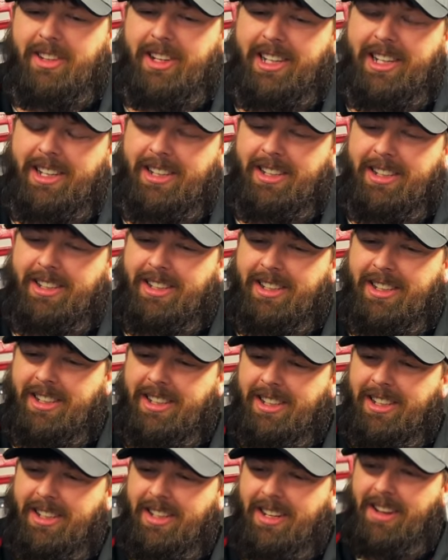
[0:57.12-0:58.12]
we uh,
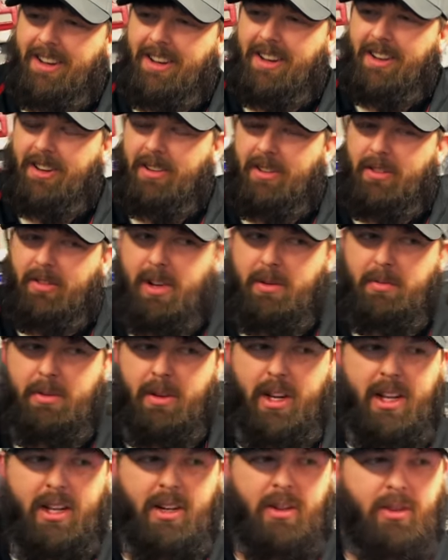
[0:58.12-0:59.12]
we
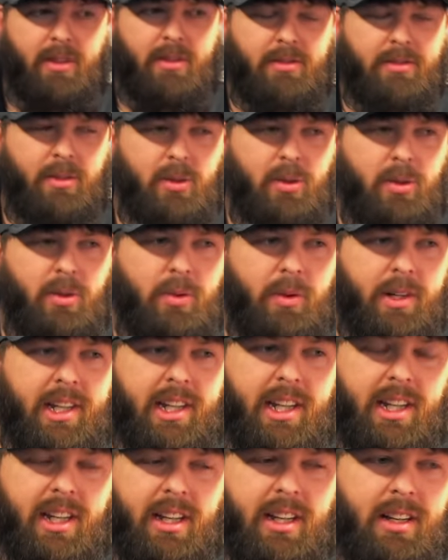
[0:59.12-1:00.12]
plan on a full
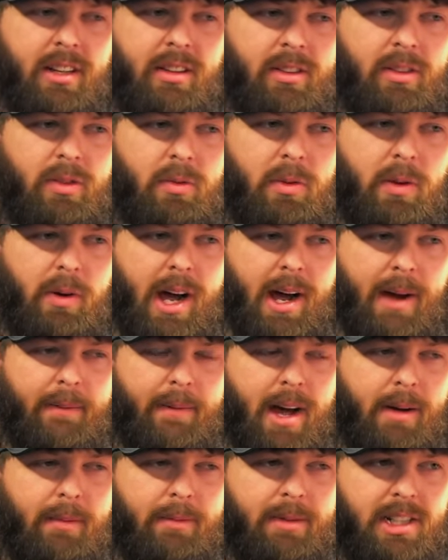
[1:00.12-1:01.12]
weekend
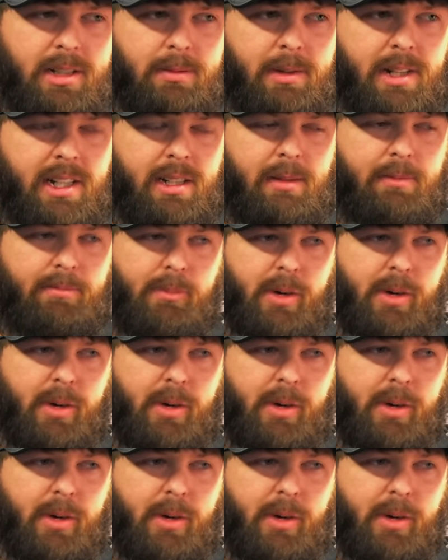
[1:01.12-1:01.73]
I'm, I'm expecting